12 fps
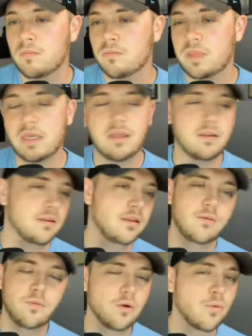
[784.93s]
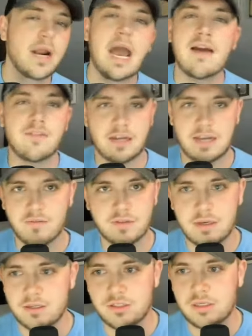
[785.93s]
We're not having that
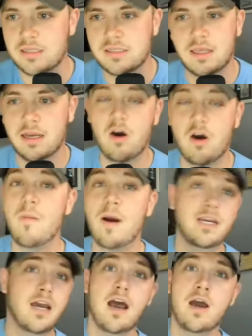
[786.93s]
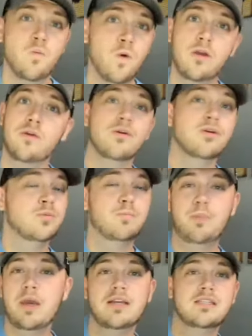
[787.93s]
conversation. It's like, oh my God, Withers,
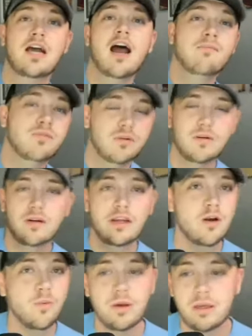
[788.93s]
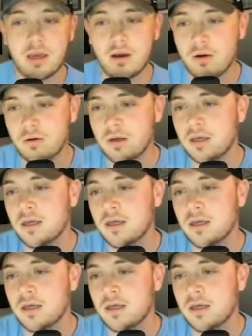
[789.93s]
big time three, here we go.